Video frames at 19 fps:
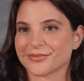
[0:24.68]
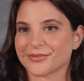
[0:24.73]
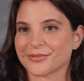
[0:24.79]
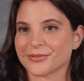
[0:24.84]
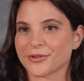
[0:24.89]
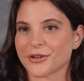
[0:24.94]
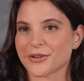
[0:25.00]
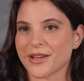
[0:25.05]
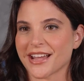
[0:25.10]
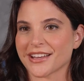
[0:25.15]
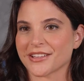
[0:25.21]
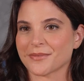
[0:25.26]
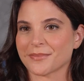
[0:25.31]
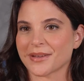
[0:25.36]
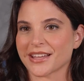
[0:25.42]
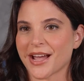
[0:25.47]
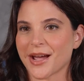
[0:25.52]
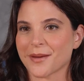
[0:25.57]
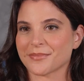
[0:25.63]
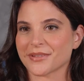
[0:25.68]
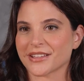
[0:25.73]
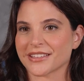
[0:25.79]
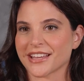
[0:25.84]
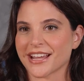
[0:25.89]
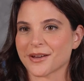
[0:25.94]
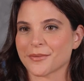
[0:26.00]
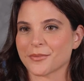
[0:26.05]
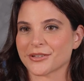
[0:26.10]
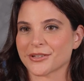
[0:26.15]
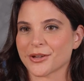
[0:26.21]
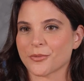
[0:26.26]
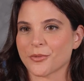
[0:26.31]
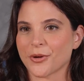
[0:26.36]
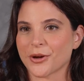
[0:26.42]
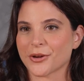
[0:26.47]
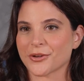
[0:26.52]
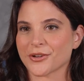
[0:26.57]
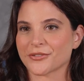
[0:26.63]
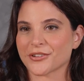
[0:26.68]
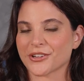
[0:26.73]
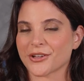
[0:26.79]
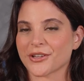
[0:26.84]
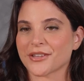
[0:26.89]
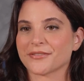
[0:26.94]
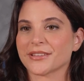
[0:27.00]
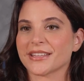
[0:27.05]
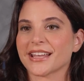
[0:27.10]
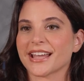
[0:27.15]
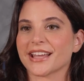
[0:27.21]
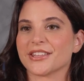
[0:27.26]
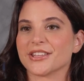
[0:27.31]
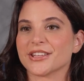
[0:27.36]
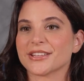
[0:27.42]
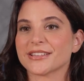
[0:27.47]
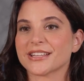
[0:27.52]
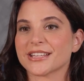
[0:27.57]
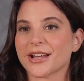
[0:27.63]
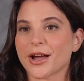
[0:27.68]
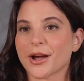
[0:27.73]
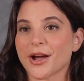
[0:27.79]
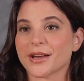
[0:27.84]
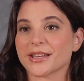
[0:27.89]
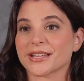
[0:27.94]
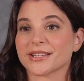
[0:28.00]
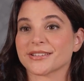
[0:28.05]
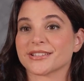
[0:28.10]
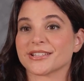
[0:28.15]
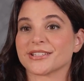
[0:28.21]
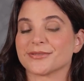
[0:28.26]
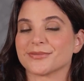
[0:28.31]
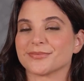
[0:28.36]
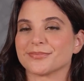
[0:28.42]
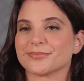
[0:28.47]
You like to be up to date with the world of certifications and audits.